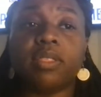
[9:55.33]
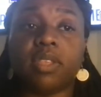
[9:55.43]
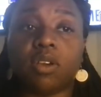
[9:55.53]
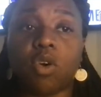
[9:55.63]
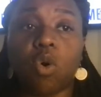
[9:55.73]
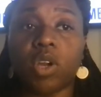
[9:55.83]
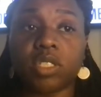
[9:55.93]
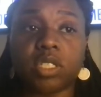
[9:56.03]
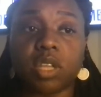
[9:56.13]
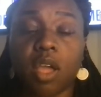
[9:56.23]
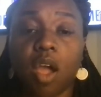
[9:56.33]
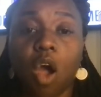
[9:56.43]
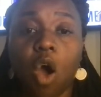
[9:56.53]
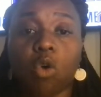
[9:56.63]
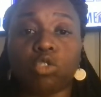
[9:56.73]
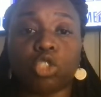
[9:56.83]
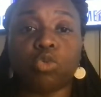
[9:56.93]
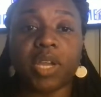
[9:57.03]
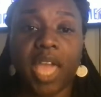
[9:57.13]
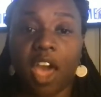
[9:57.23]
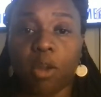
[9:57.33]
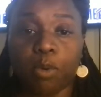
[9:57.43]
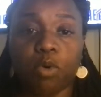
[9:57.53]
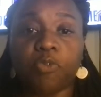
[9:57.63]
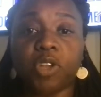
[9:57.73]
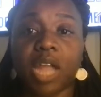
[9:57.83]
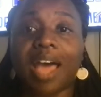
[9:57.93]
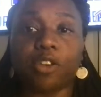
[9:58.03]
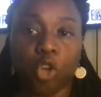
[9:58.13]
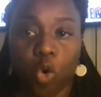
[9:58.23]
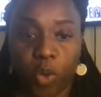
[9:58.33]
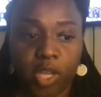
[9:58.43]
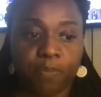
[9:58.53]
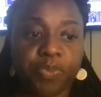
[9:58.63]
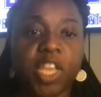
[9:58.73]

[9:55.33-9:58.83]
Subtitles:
the courts hold you accountable for not knowing.